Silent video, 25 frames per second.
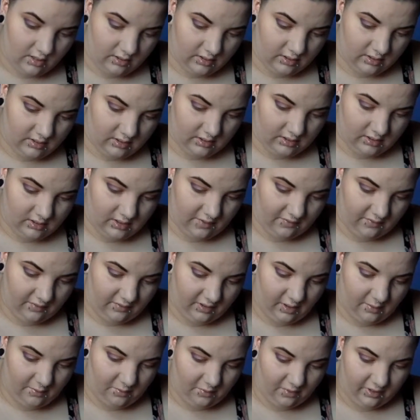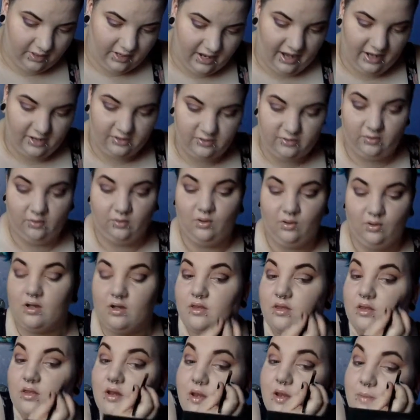This is definitely a more natural
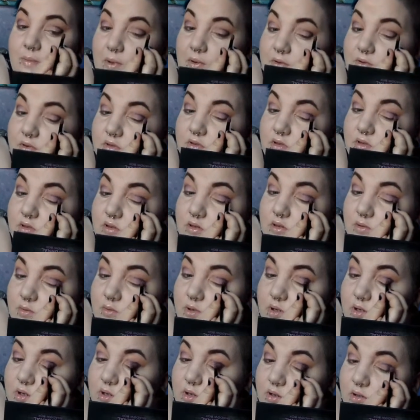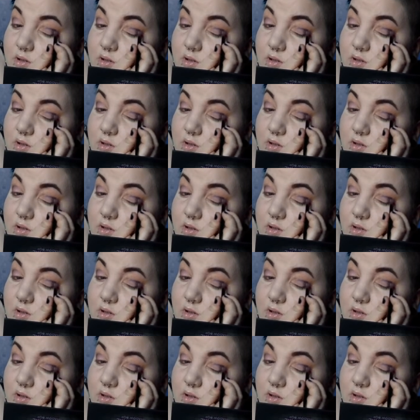look than I'm used to doing.